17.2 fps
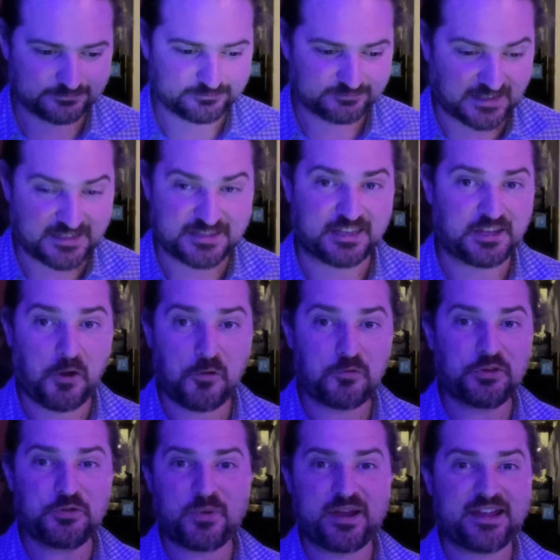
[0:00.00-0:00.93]
It's the
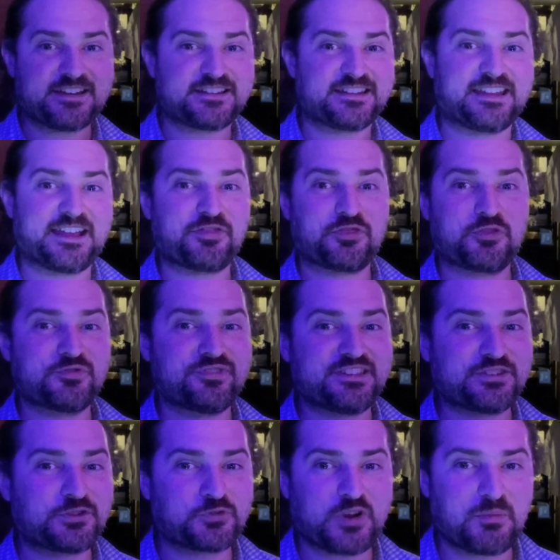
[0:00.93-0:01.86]
only way to get through
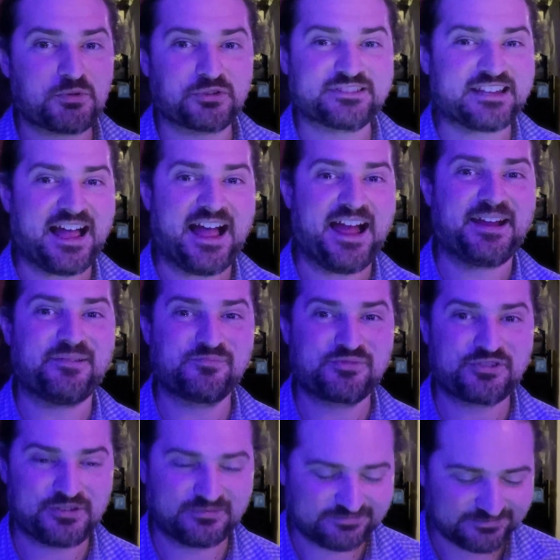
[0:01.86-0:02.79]
these troubled
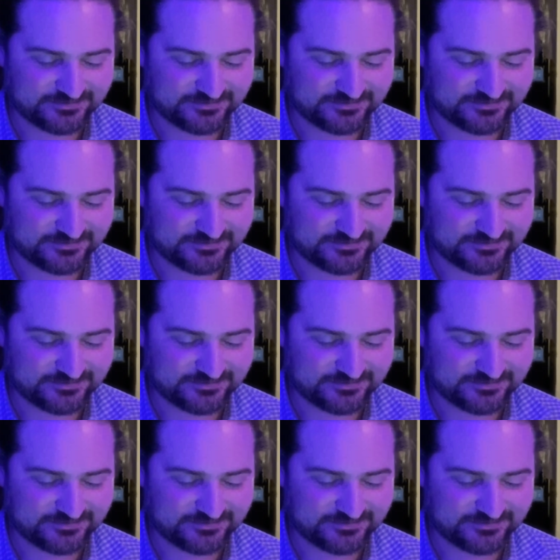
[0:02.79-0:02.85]
times.